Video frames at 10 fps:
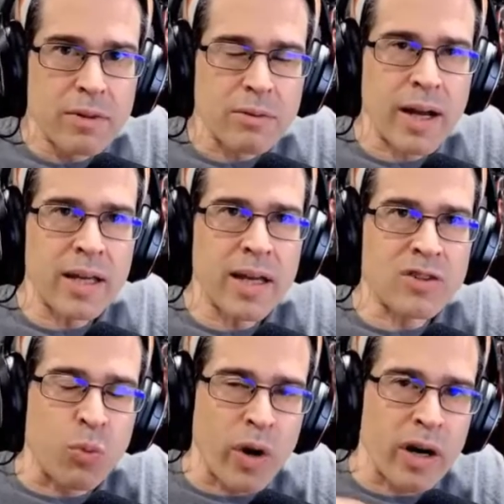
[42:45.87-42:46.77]
right?
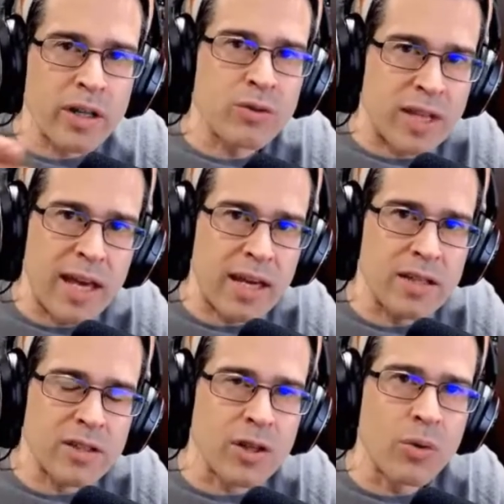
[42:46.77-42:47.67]
It's where you take
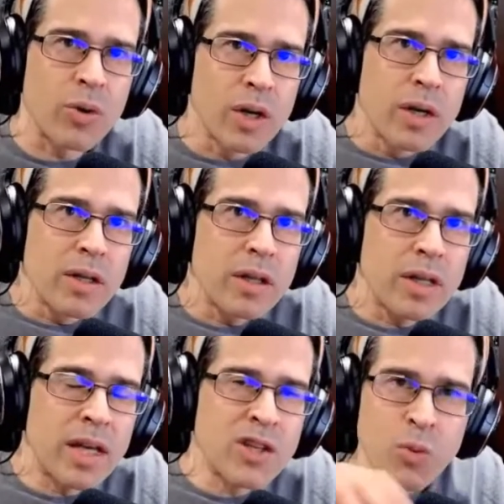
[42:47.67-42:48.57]
it. So
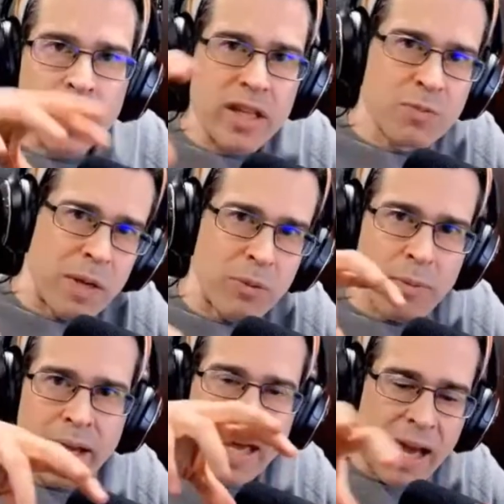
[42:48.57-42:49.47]
each one of these people
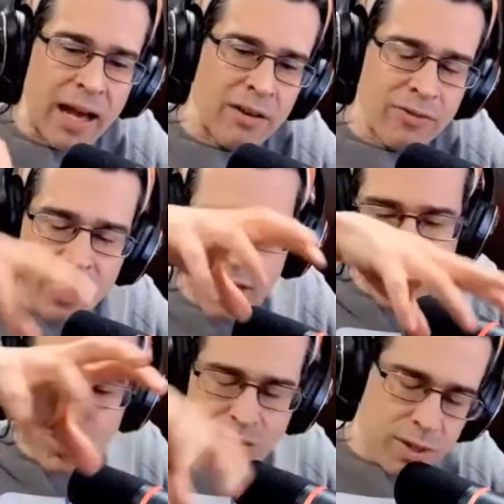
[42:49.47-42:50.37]
might have,
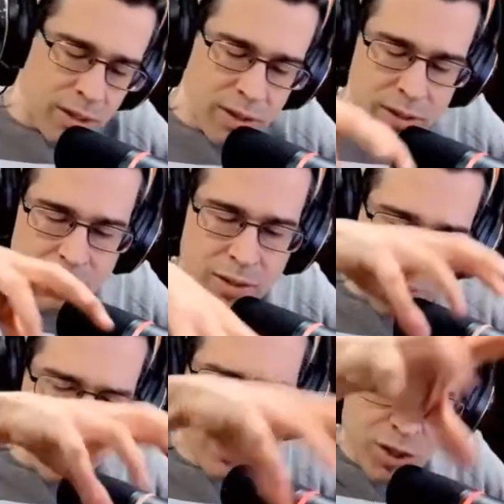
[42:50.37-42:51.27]
each
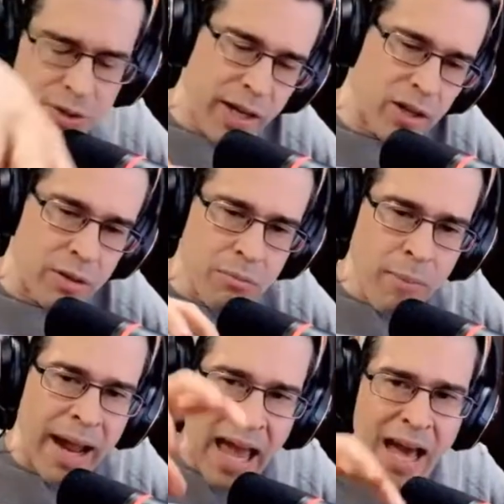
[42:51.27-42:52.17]
creator
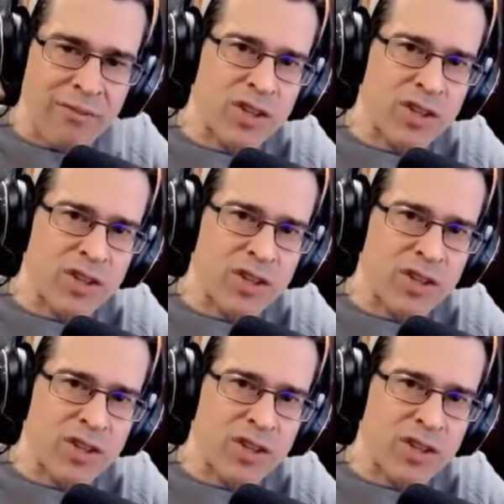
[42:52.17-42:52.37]
might have a